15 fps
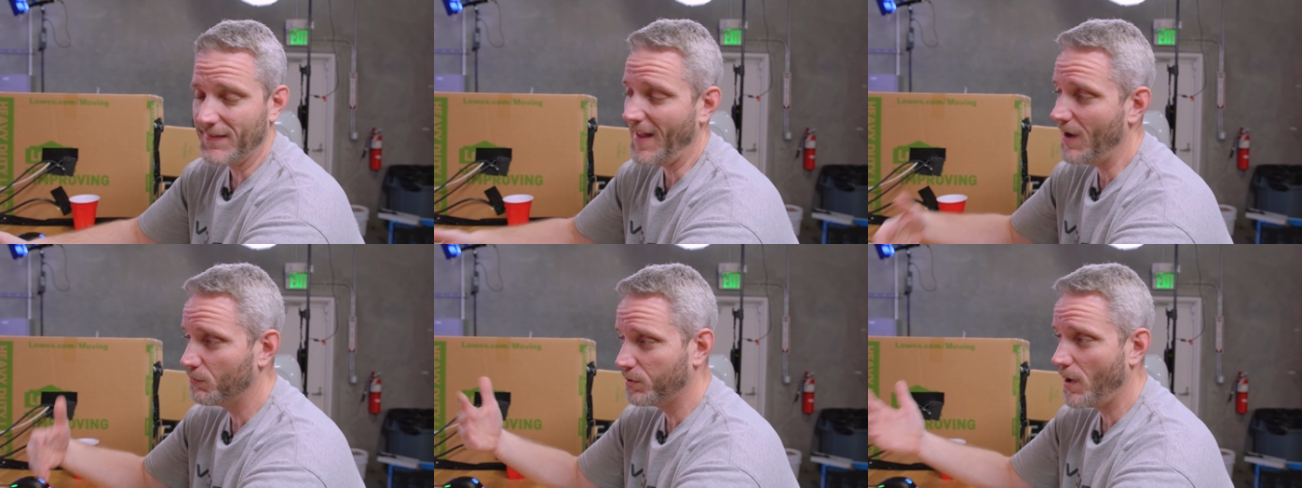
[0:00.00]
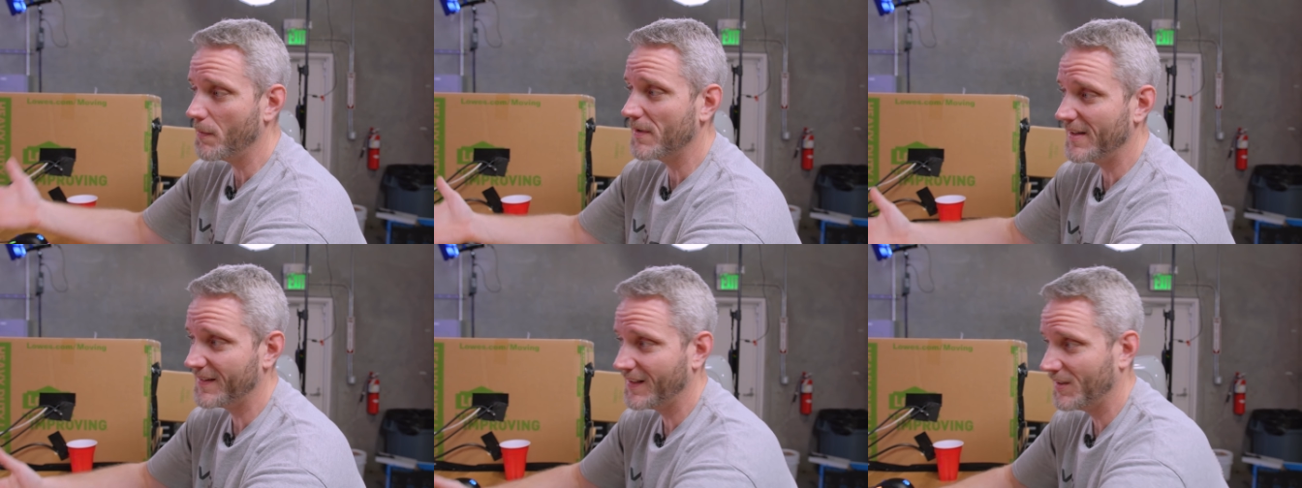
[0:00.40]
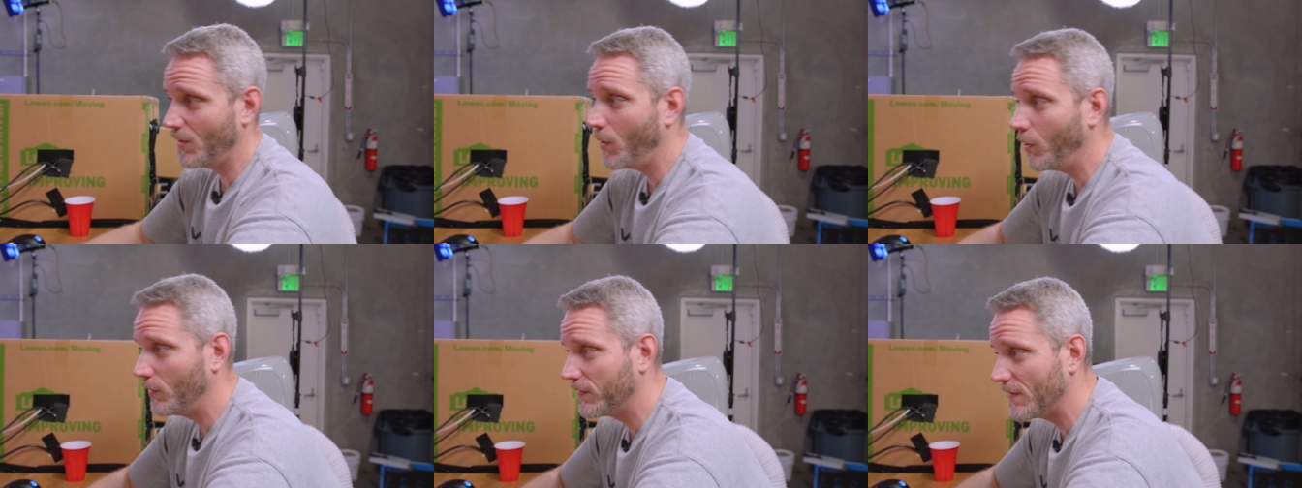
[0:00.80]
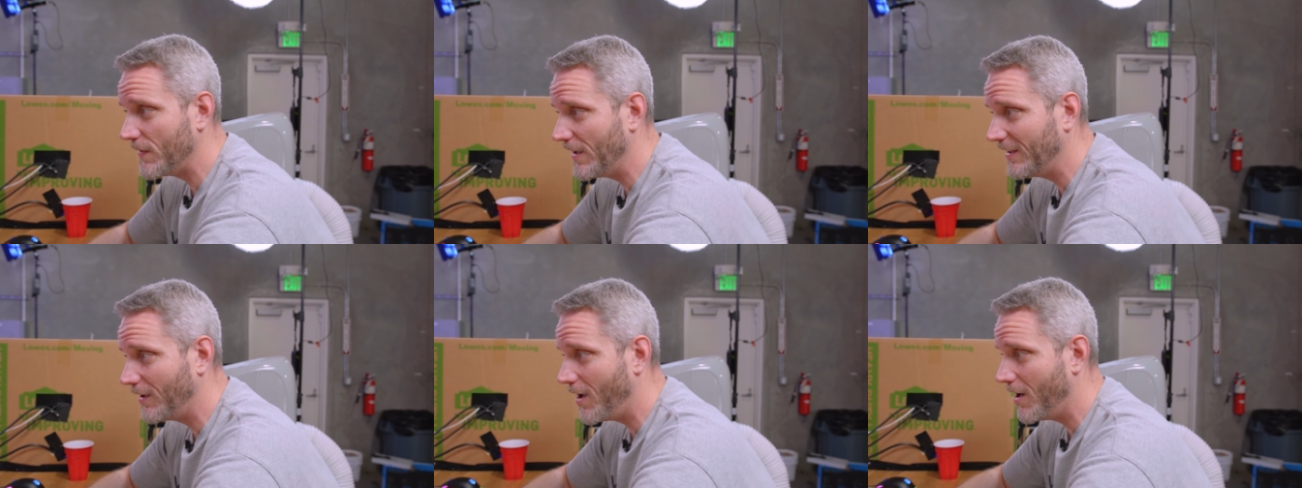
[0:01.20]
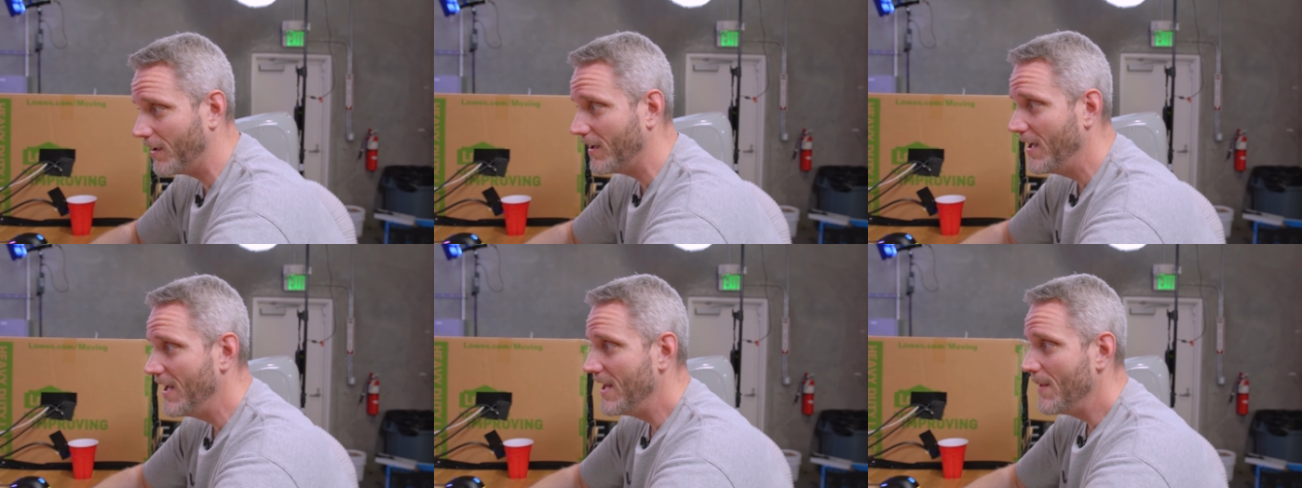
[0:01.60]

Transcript: That probably isn't going to hold for very long.